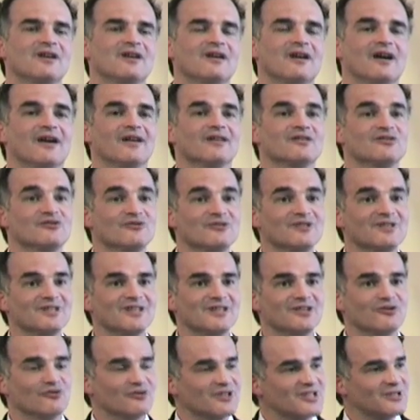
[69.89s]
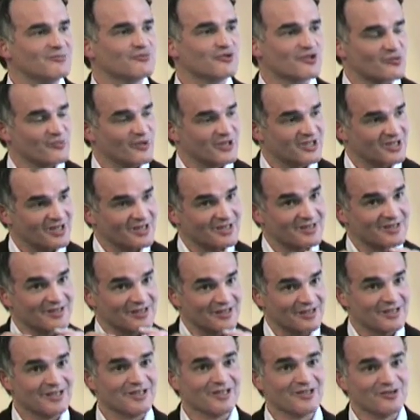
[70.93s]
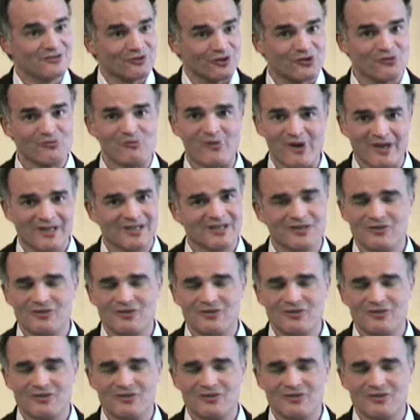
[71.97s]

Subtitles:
And you need to keep those specialists in your company.